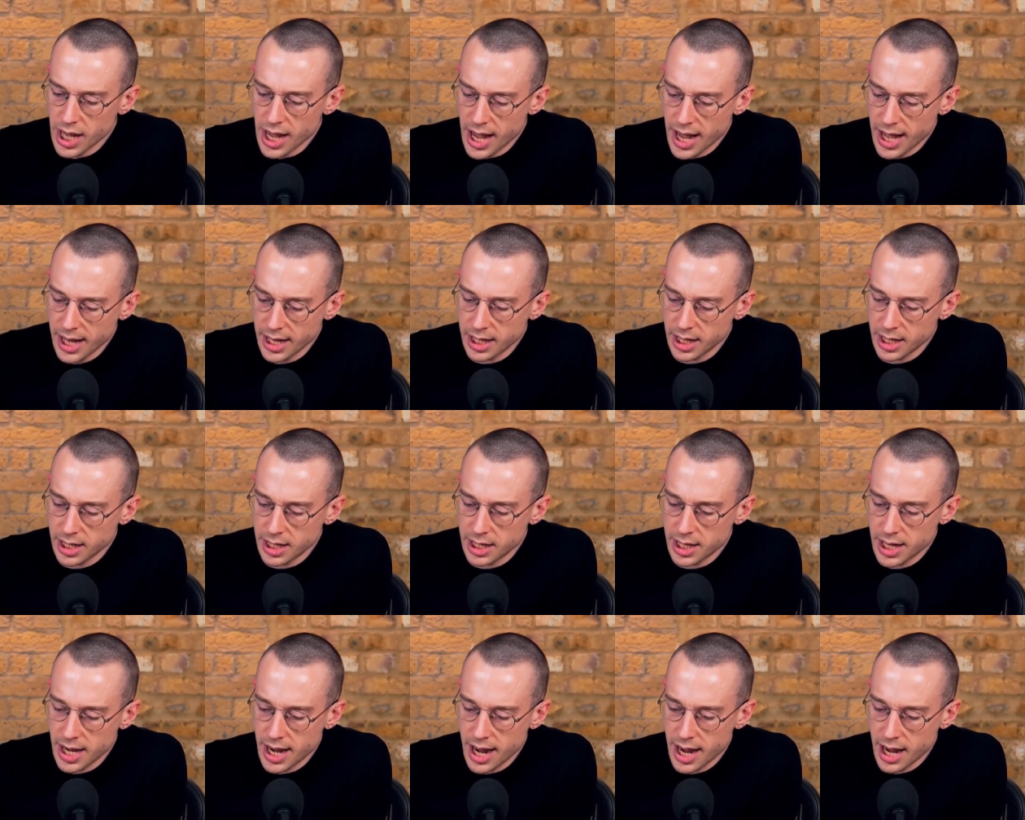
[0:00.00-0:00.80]
can
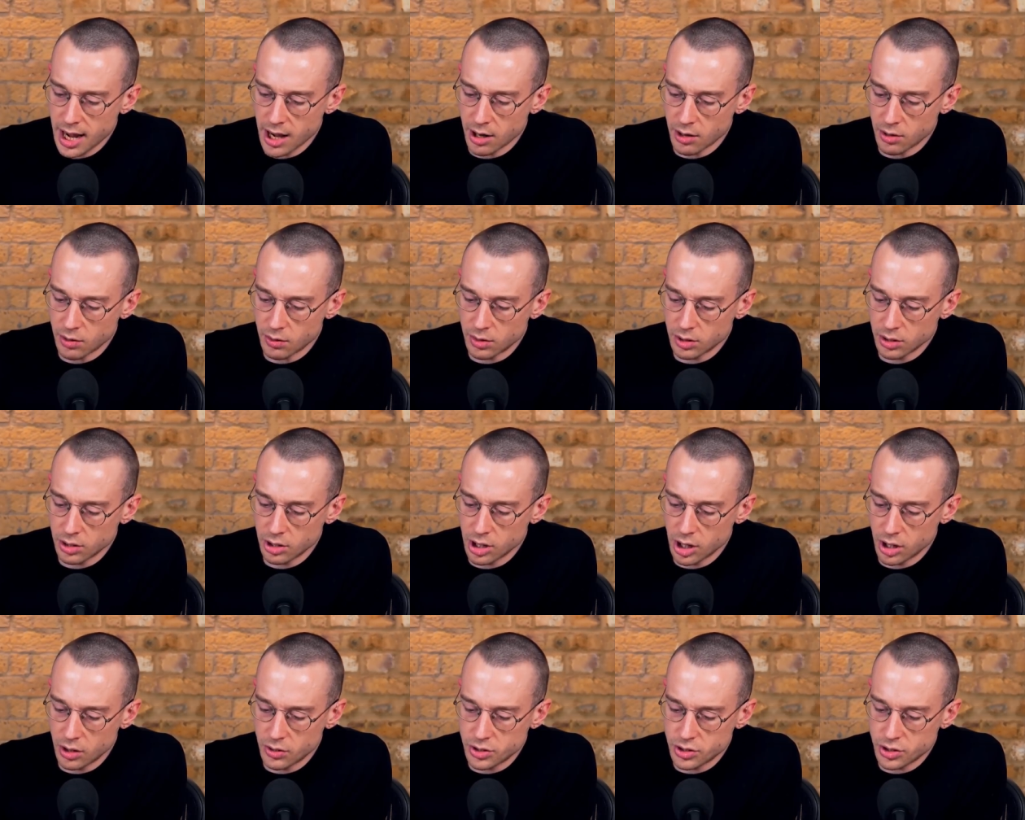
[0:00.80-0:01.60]
now
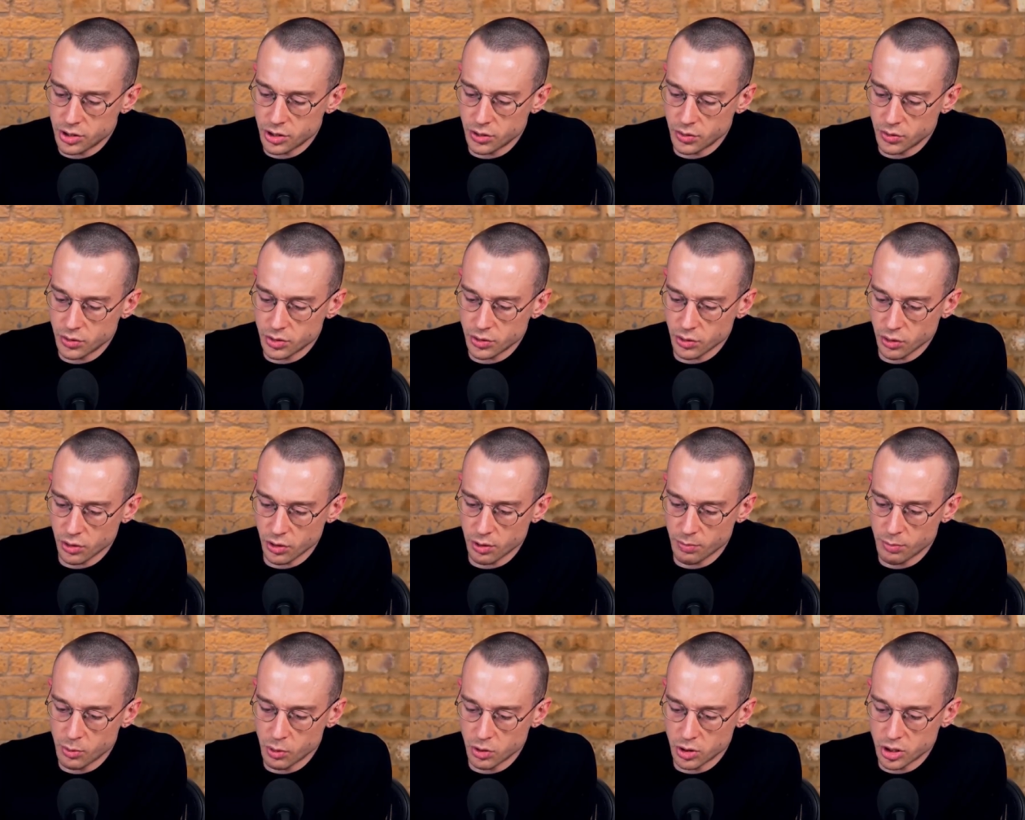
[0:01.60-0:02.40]
go to
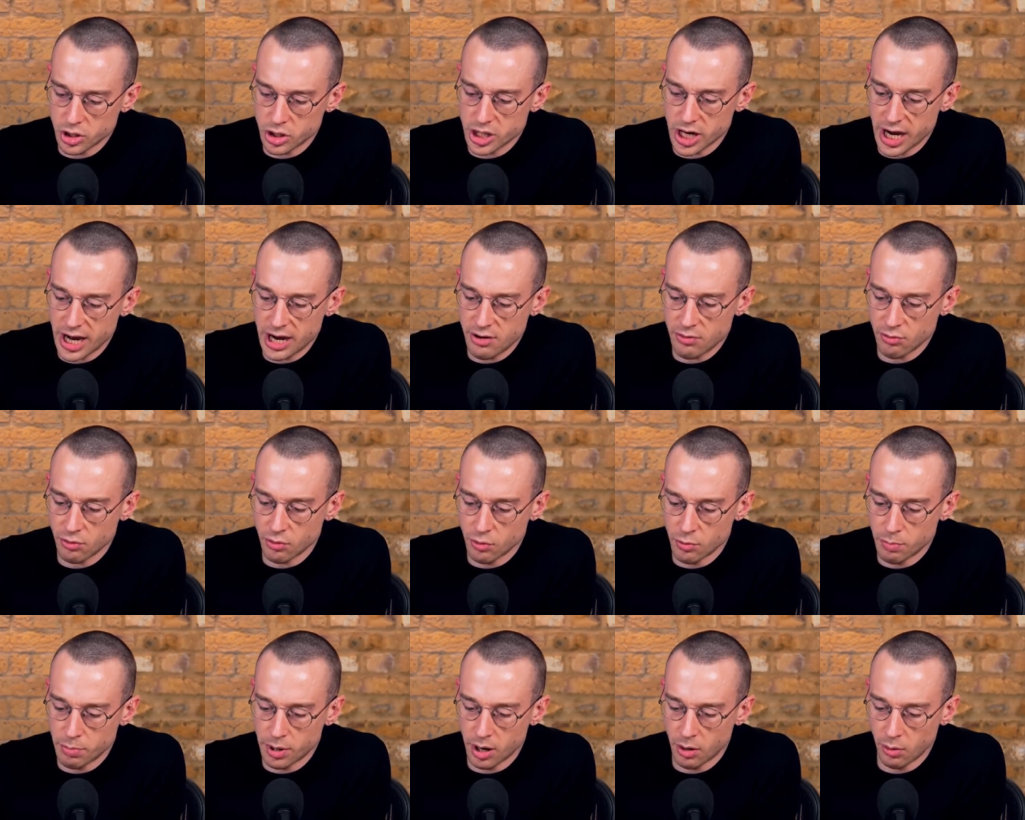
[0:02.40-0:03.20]
sort of the more
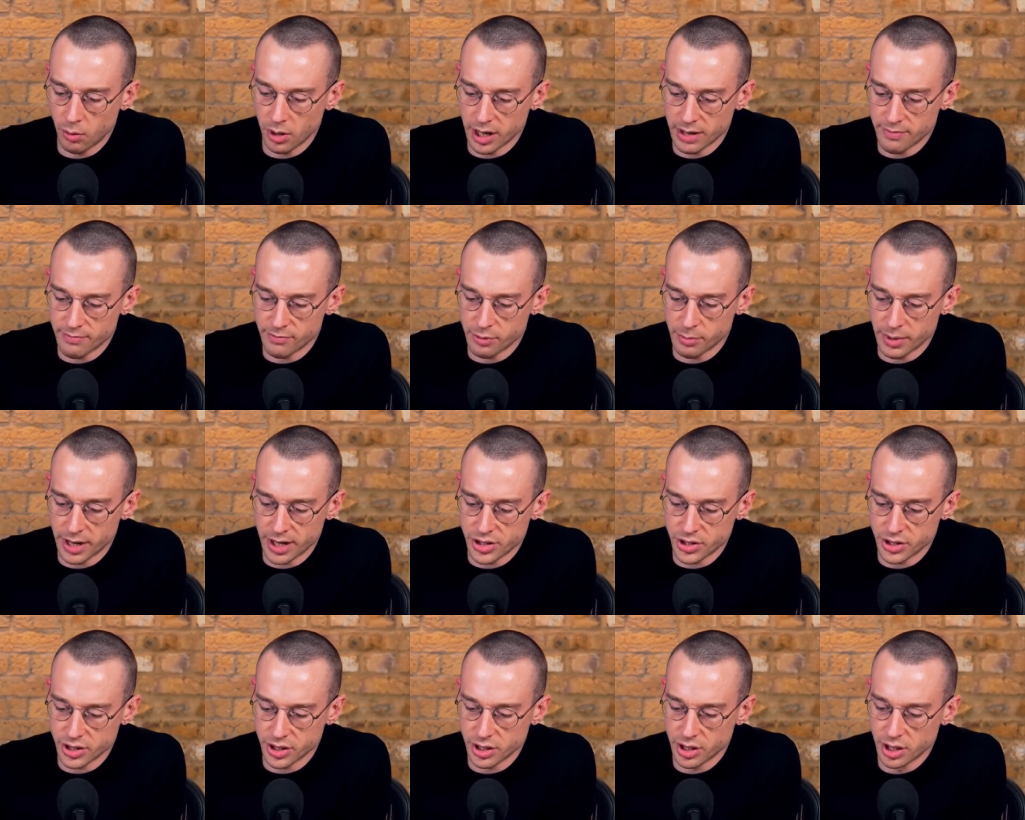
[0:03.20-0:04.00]
general polling
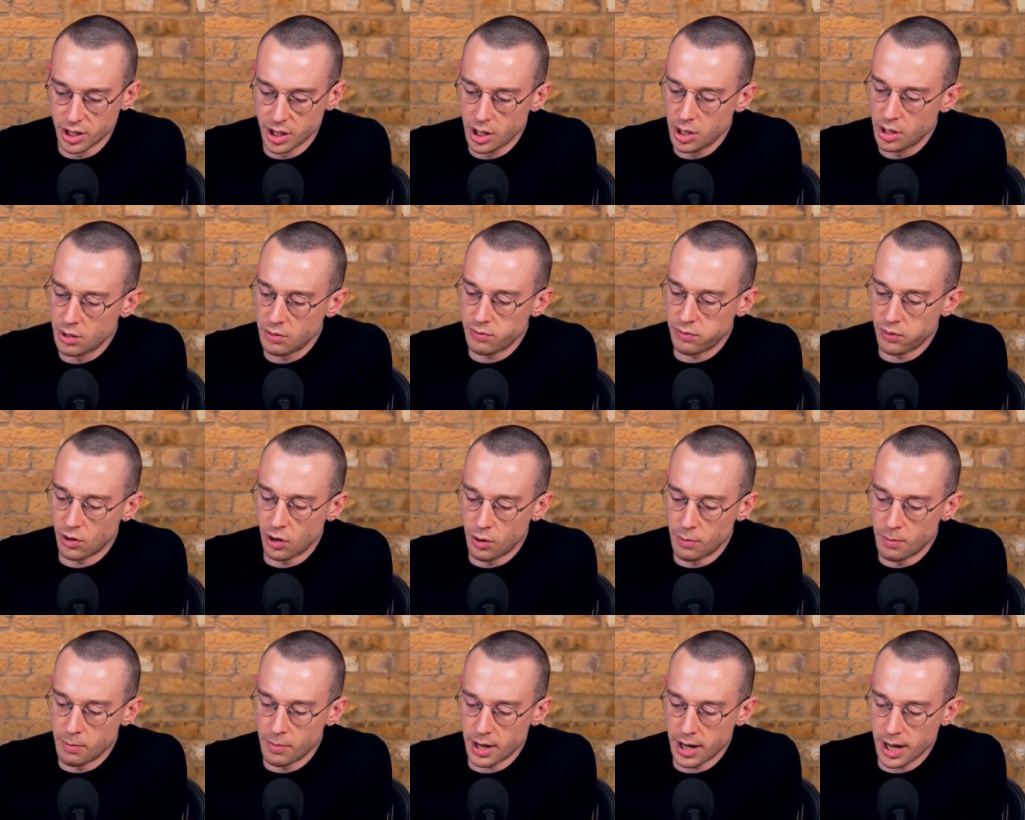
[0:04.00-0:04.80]
information
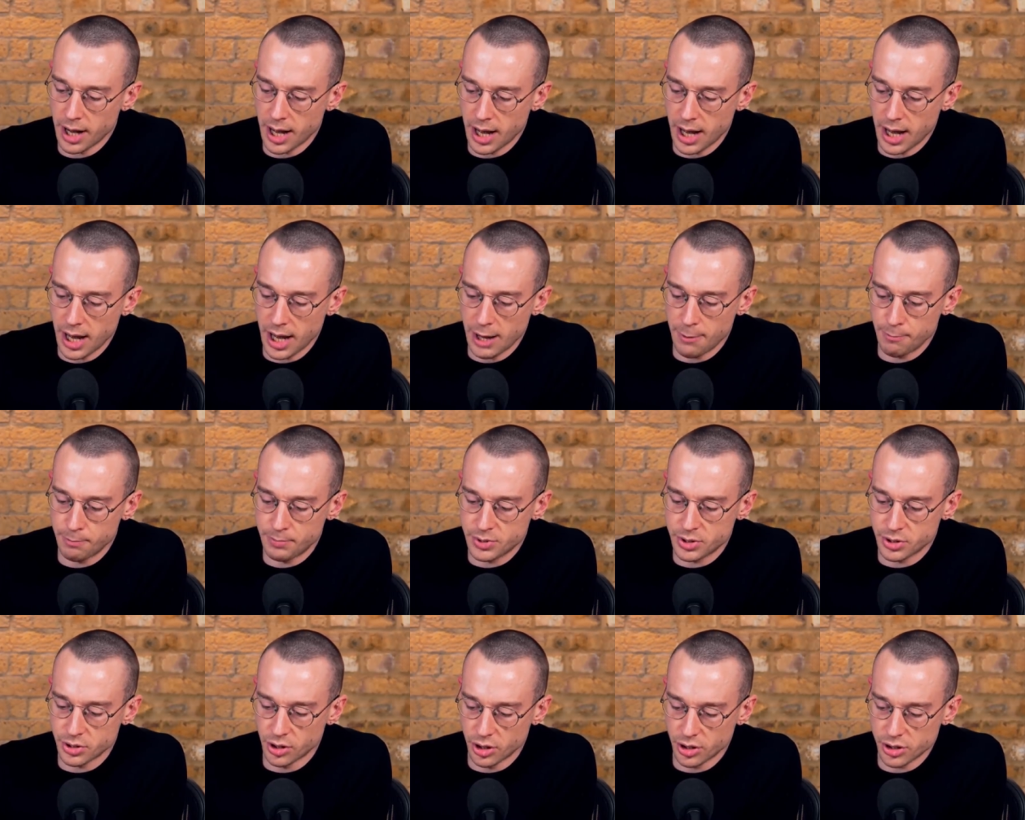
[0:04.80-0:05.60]
from
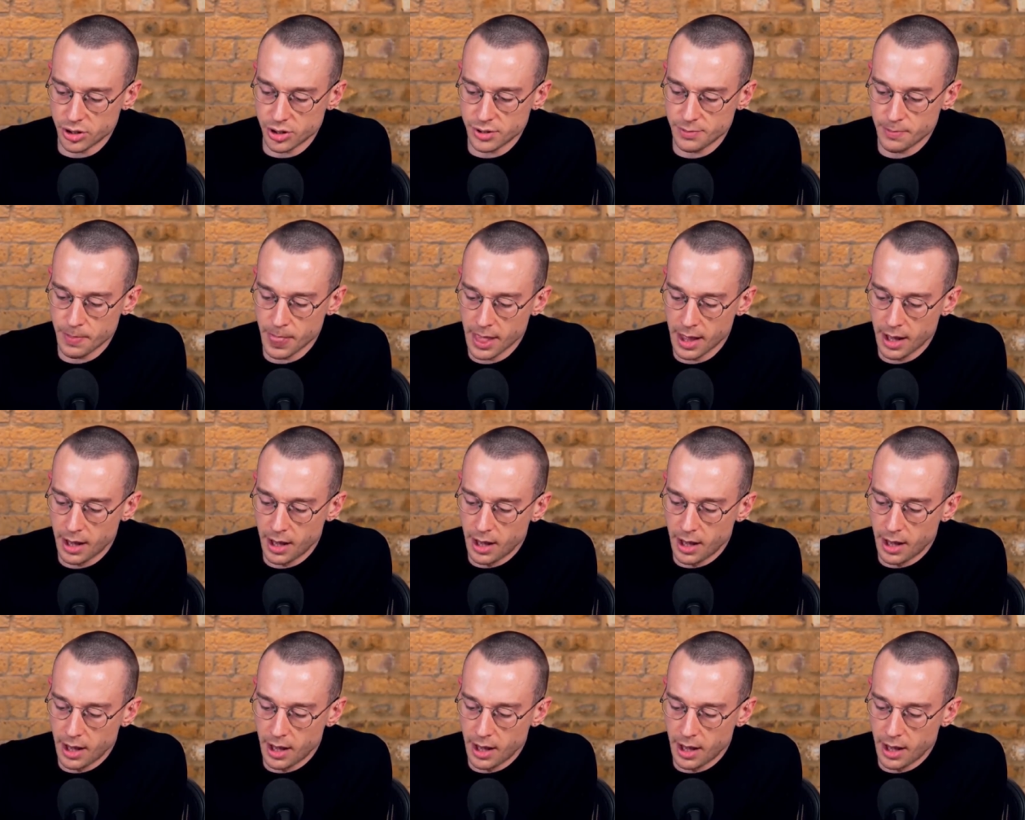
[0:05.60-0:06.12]
Ipsos.